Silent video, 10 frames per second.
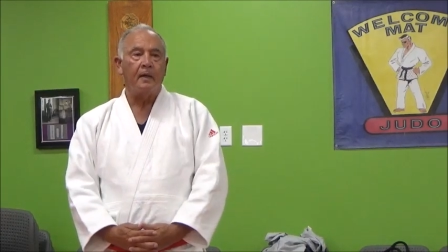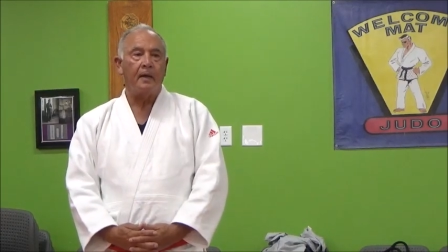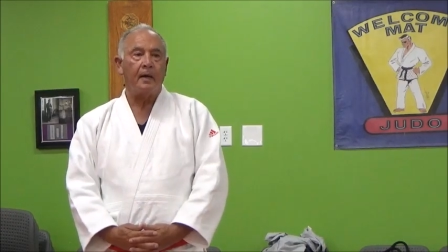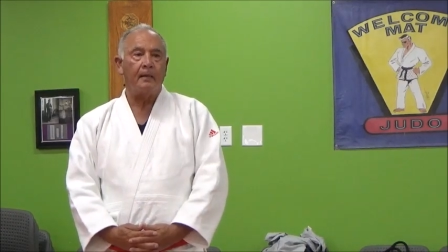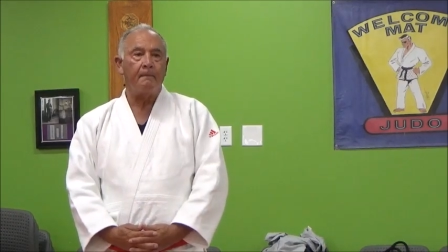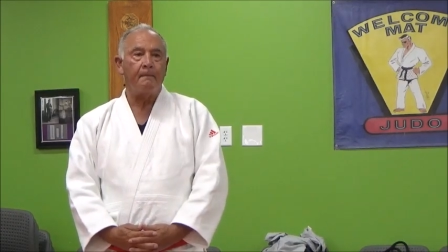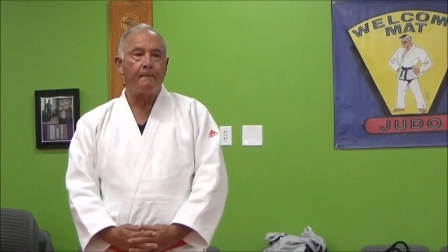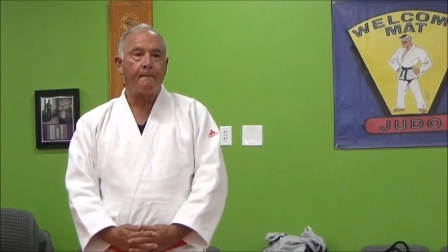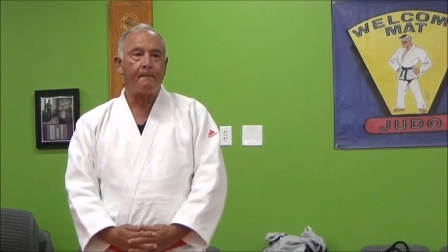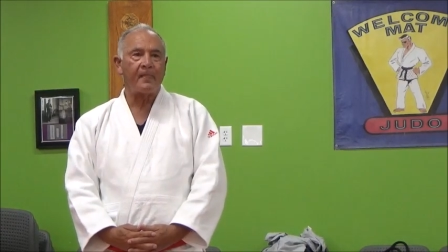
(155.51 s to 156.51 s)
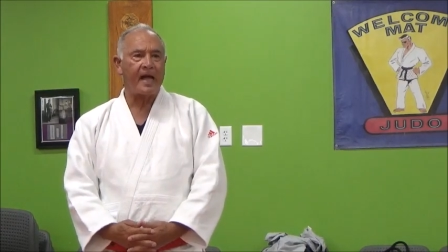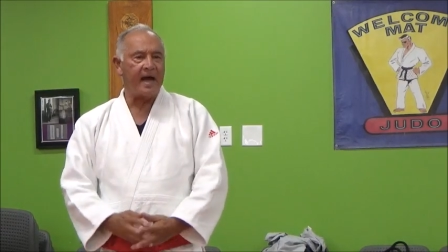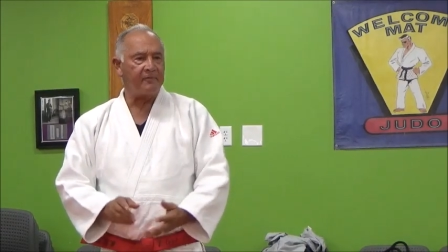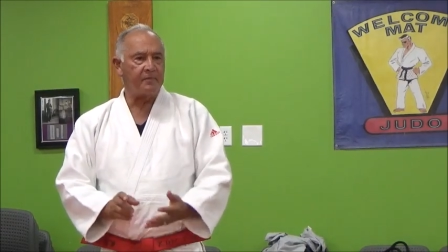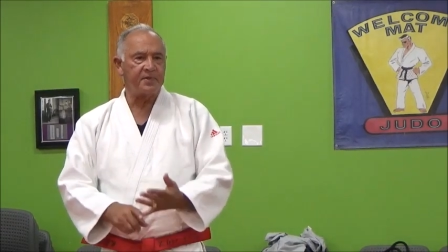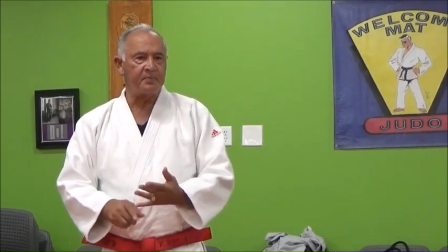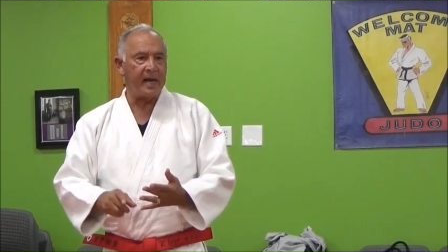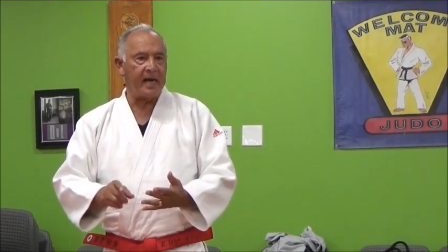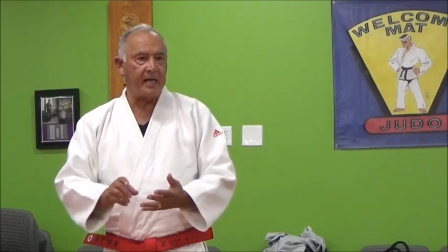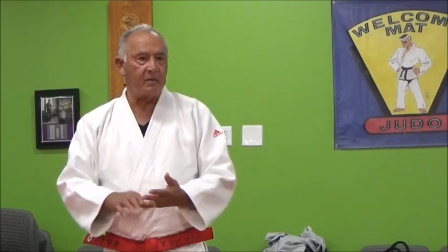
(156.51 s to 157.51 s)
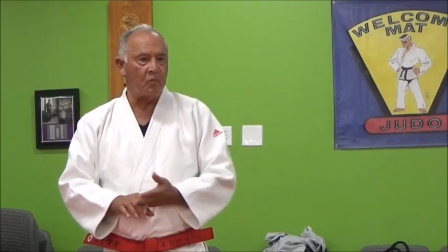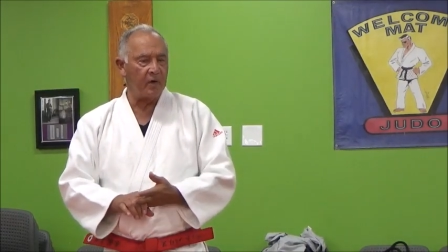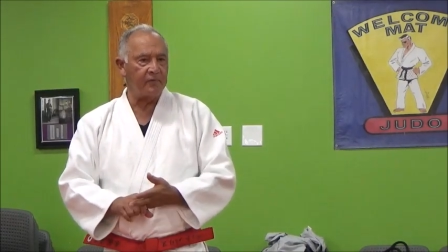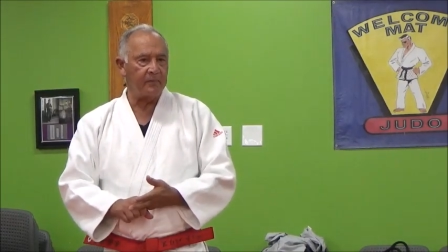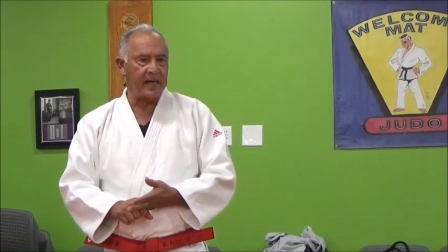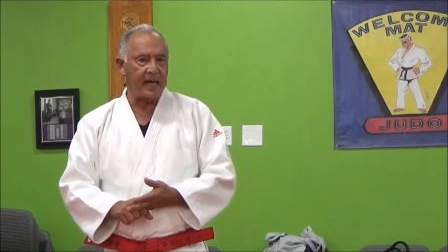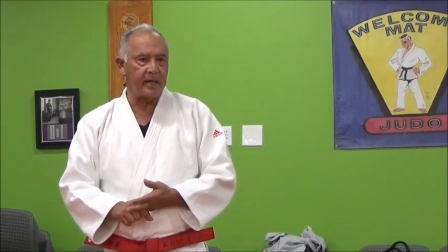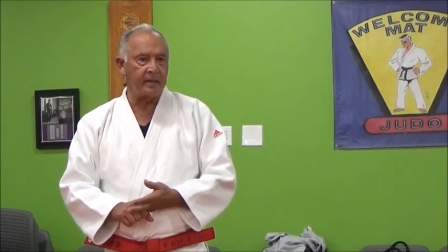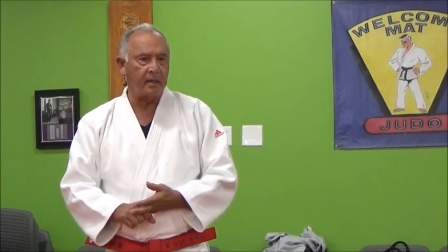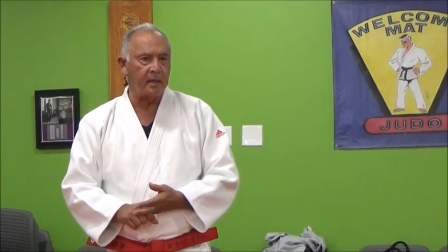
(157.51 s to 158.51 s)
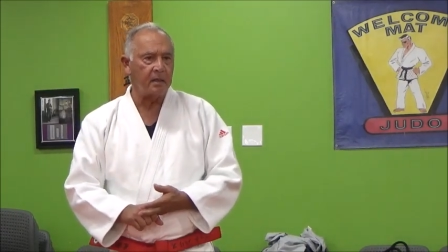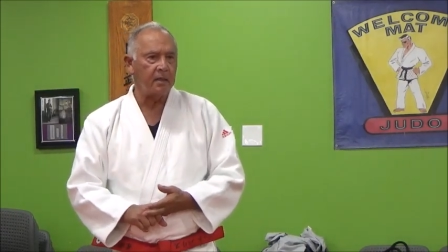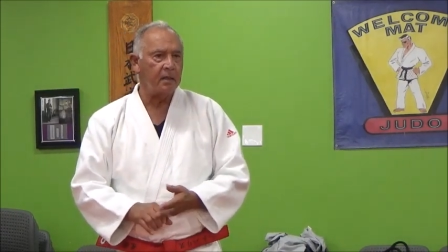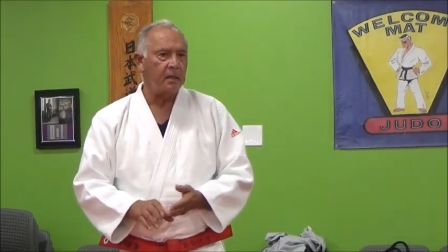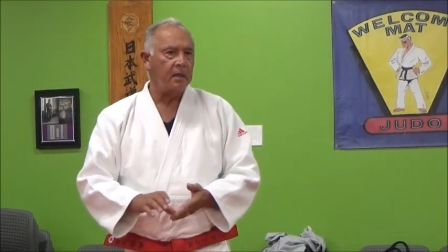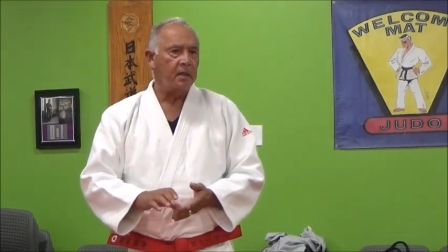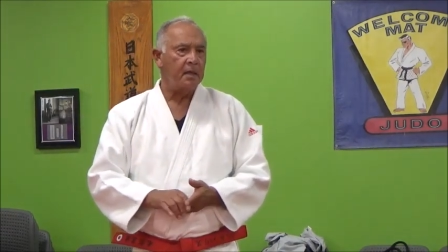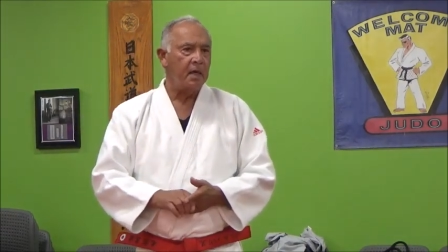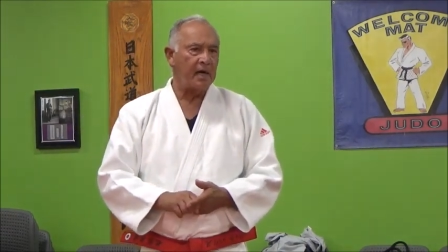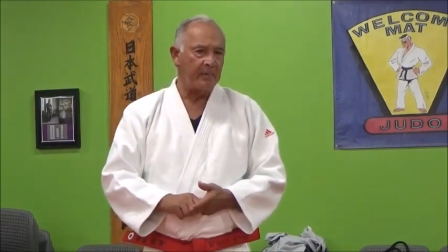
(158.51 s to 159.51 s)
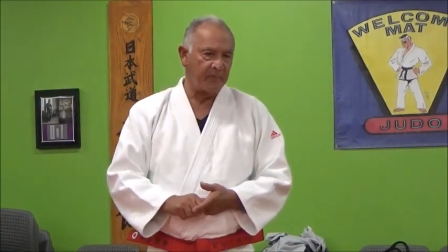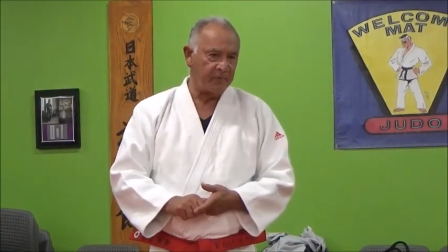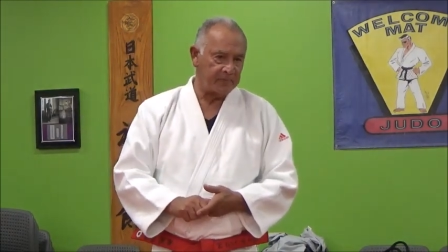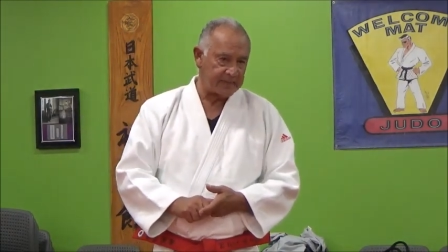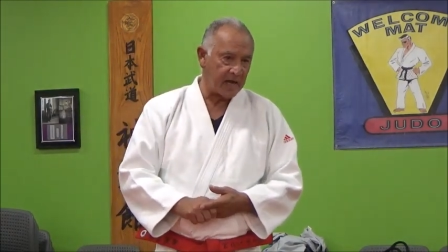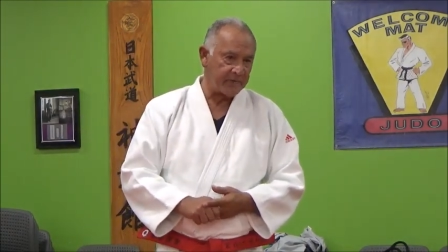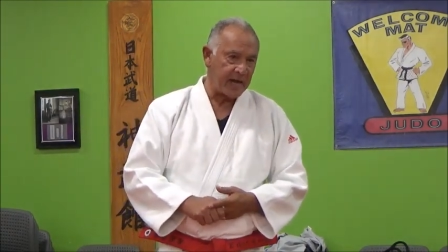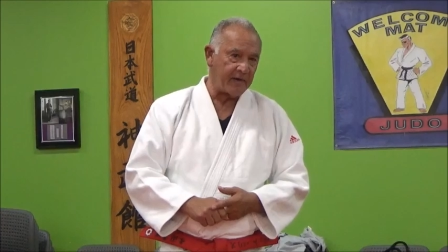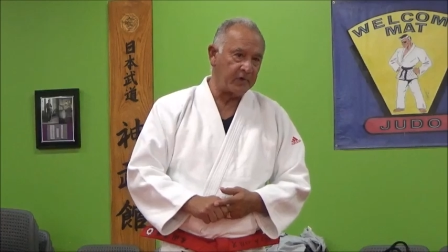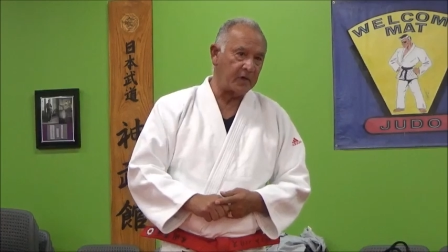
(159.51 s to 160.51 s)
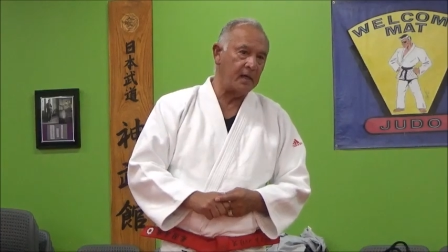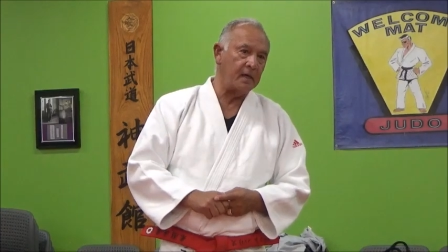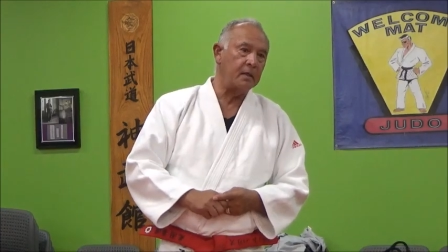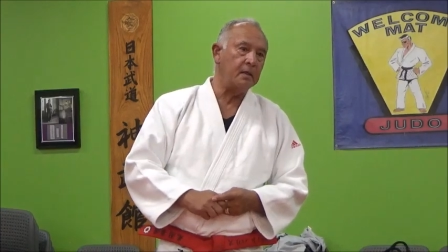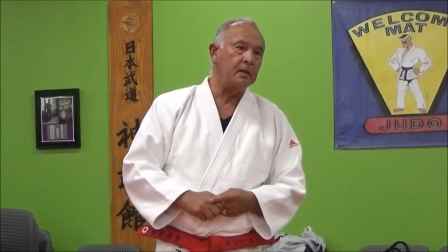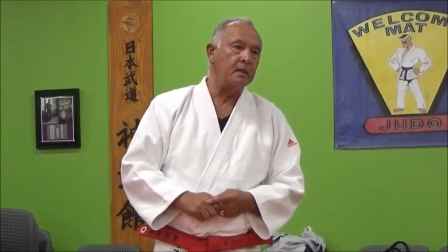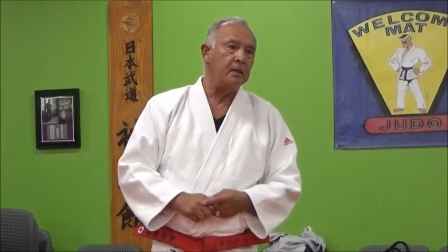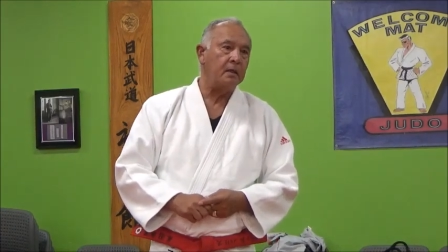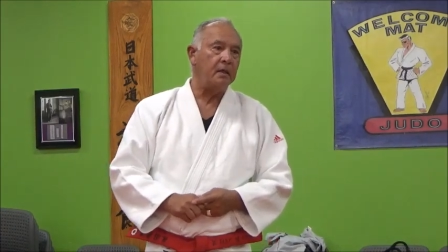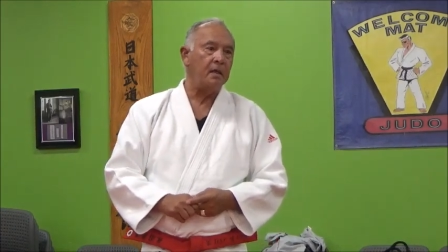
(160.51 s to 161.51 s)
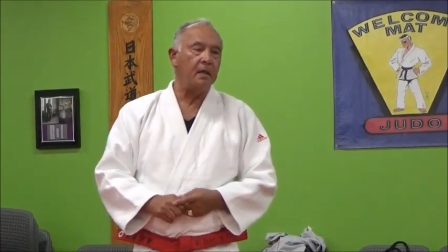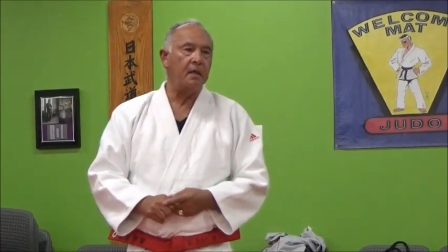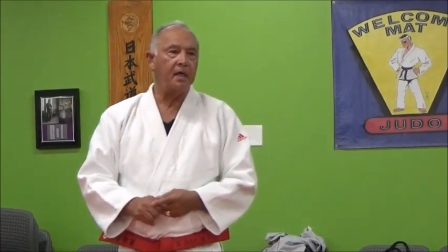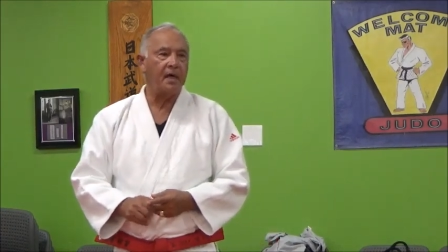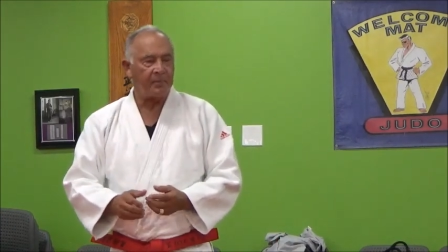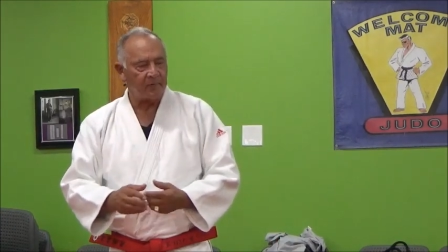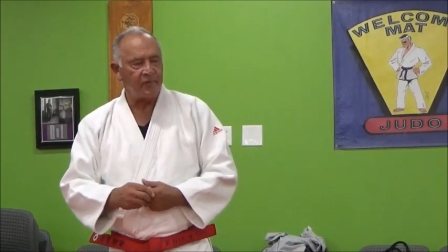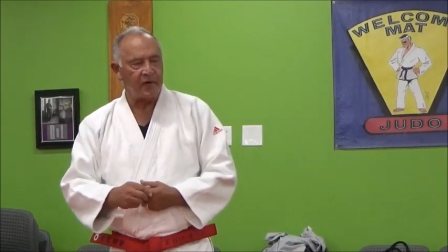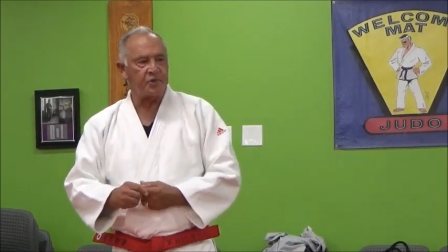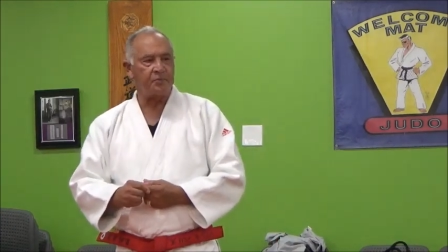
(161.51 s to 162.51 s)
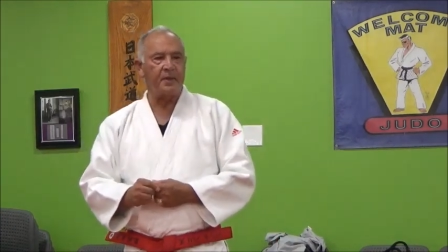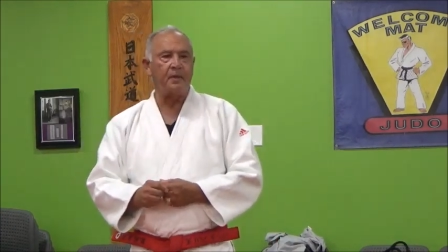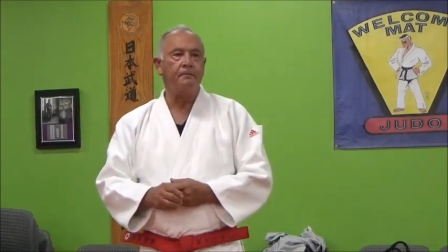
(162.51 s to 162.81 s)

A guy from Spain, one from Canada, a couple from South Africa, a couple Frenchmen.